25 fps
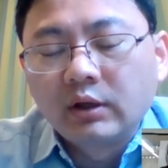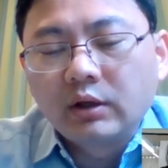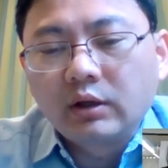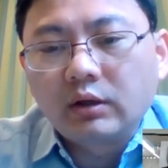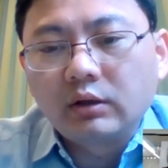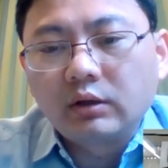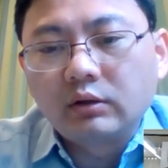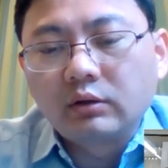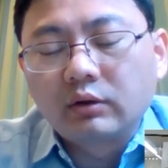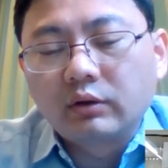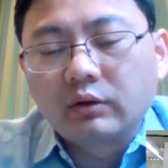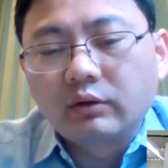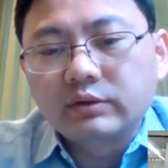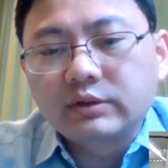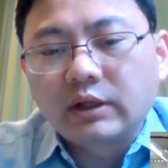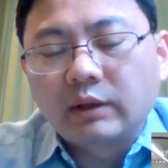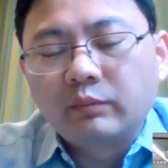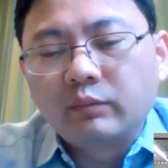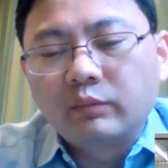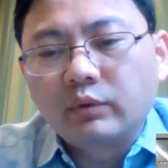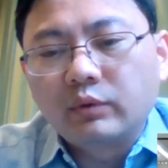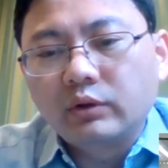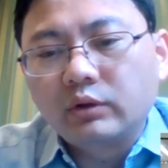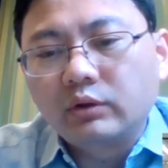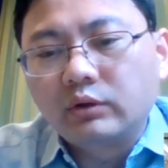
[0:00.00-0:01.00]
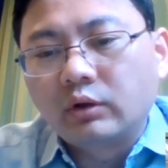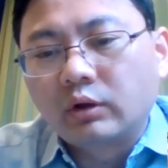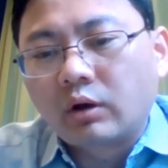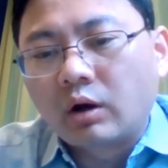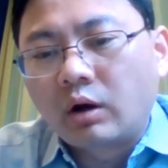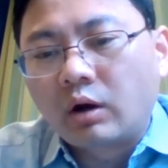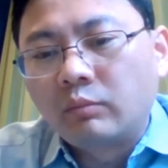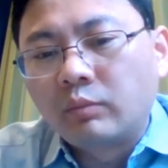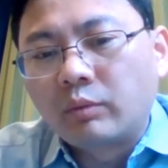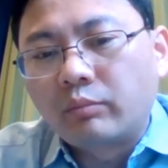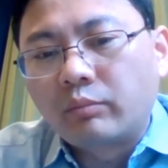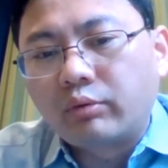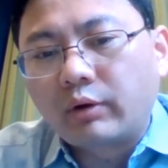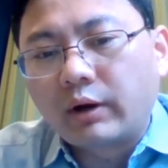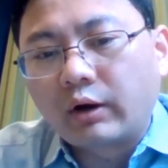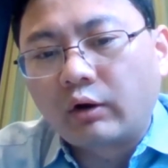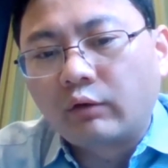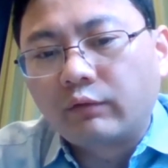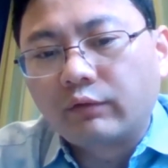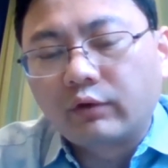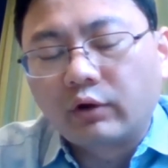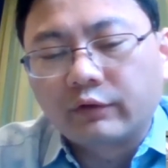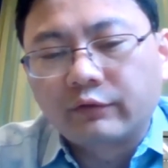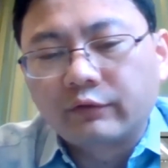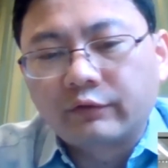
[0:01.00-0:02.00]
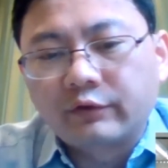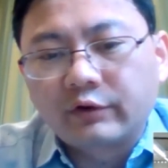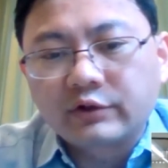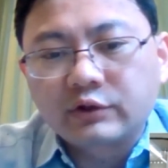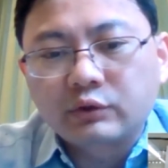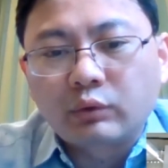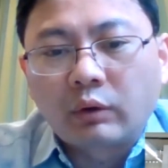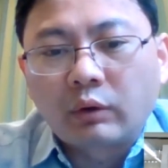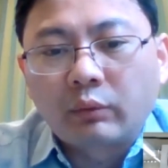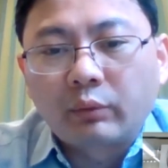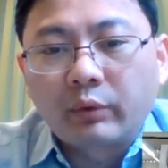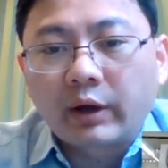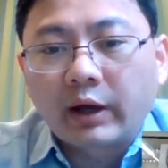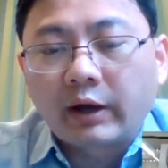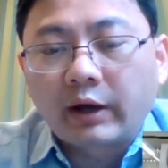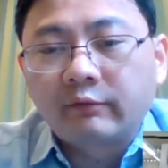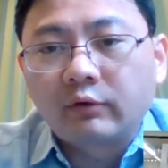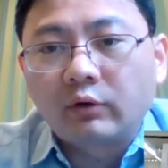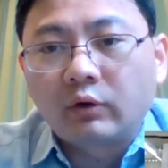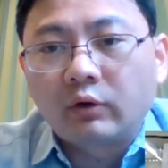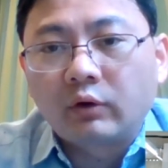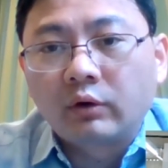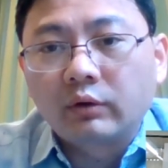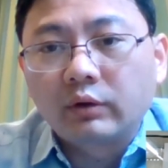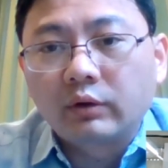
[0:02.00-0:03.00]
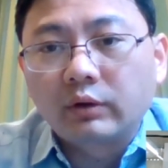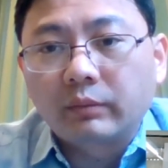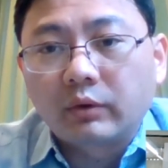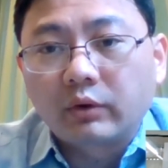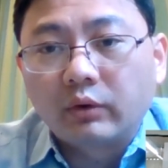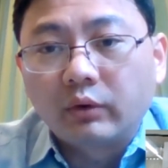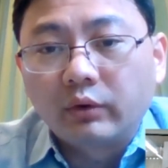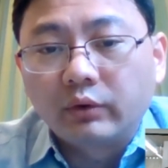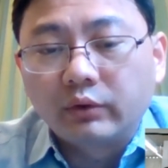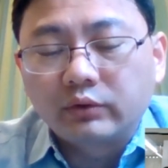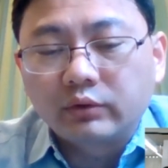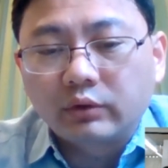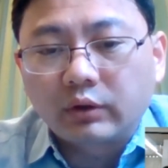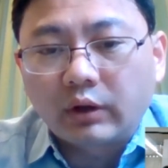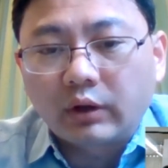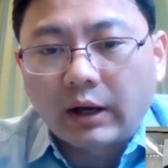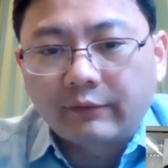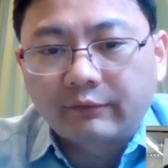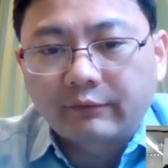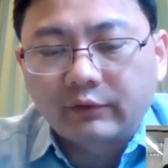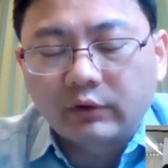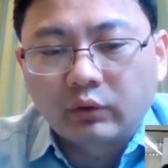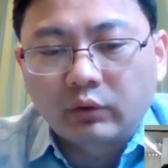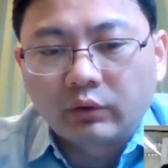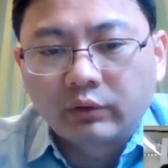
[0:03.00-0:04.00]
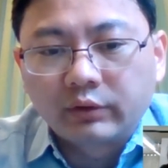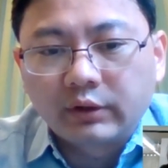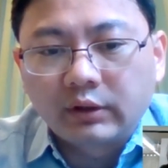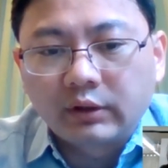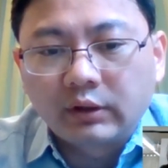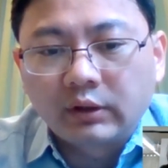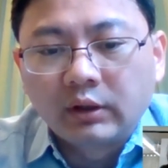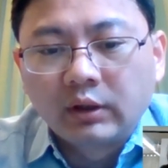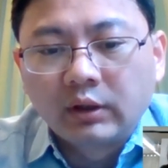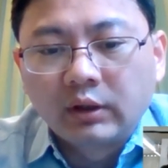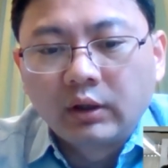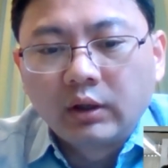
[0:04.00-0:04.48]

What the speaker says: You know, first one, we have all going to after all the